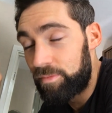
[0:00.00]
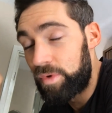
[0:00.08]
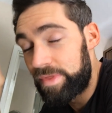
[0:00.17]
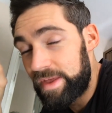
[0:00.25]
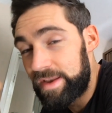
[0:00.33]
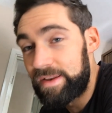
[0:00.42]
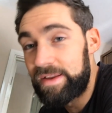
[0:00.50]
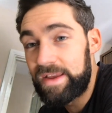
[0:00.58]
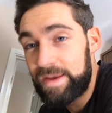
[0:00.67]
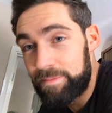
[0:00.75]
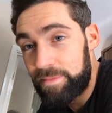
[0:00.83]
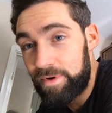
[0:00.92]
within
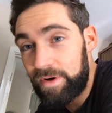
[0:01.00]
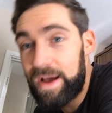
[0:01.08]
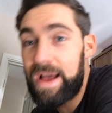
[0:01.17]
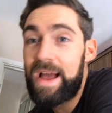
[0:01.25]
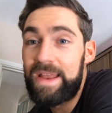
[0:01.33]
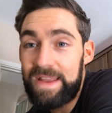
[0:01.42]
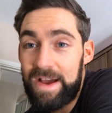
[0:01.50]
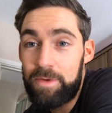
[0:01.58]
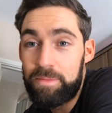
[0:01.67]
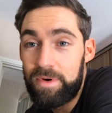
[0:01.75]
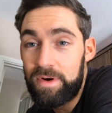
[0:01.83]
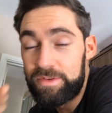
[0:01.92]
input and
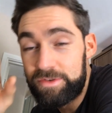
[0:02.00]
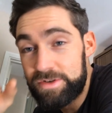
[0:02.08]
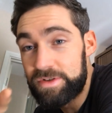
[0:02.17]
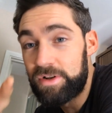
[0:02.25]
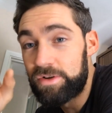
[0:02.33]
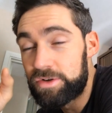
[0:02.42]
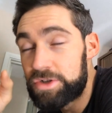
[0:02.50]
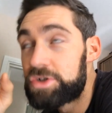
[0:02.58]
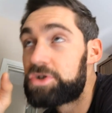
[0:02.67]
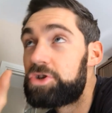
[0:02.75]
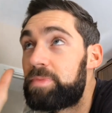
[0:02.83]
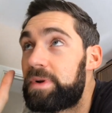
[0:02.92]
output doesn't look
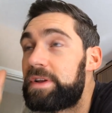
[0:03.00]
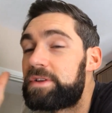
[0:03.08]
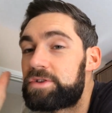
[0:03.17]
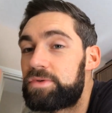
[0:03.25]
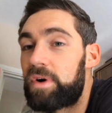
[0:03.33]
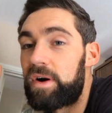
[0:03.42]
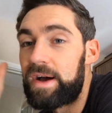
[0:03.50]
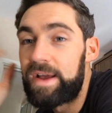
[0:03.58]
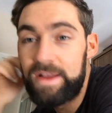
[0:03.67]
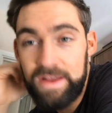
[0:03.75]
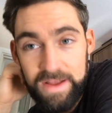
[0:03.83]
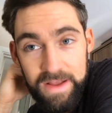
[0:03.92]
stupidly too high.
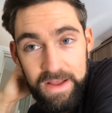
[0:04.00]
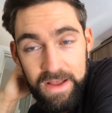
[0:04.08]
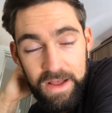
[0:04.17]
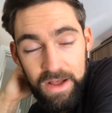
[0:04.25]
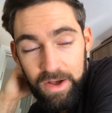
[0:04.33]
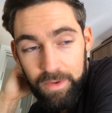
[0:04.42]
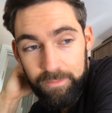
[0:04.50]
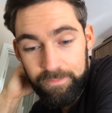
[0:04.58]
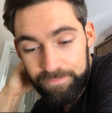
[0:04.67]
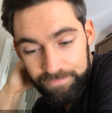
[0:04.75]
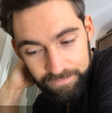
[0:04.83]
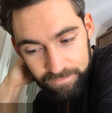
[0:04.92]
Um,